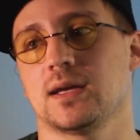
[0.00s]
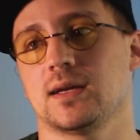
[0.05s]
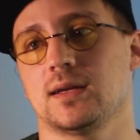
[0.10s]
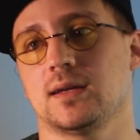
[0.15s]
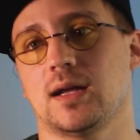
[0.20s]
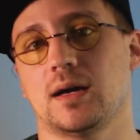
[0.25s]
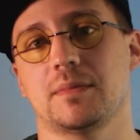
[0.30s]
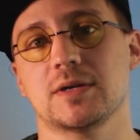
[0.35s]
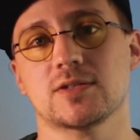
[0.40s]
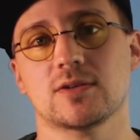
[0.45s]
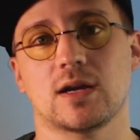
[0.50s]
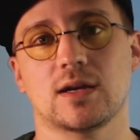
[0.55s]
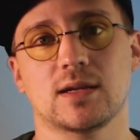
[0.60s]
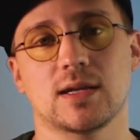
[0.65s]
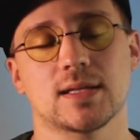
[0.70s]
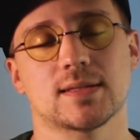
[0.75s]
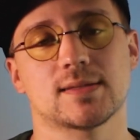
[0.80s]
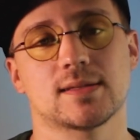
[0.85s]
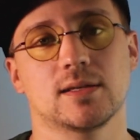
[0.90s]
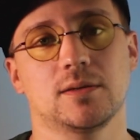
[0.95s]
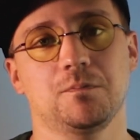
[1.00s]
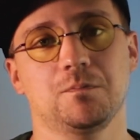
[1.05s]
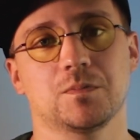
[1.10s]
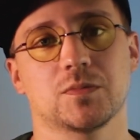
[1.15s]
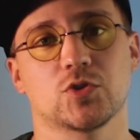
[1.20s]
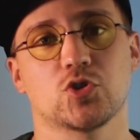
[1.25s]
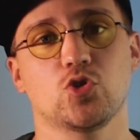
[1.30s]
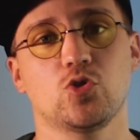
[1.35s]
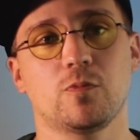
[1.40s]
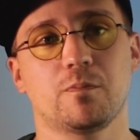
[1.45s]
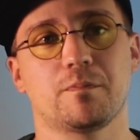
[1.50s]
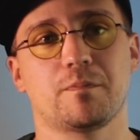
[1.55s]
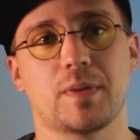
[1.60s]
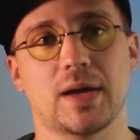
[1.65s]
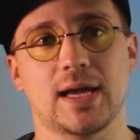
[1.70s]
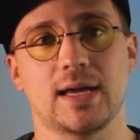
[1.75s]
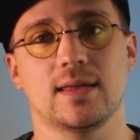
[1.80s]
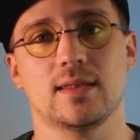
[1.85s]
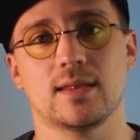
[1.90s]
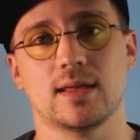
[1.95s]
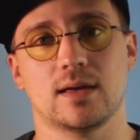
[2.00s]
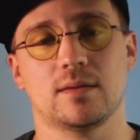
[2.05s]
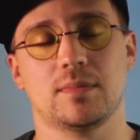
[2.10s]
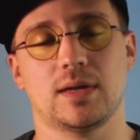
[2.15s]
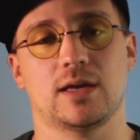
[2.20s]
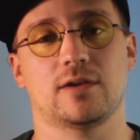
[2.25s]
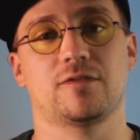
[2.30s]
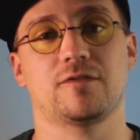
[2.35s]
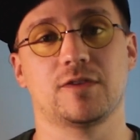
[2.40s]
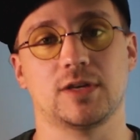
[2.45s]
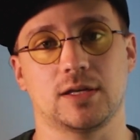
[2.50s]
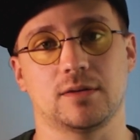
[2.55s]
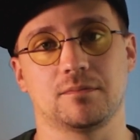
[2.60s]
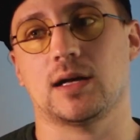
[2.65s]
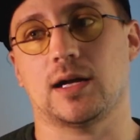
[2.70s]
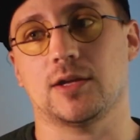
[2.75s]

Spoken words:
In Amazon and in Etsy, you pay them a fee.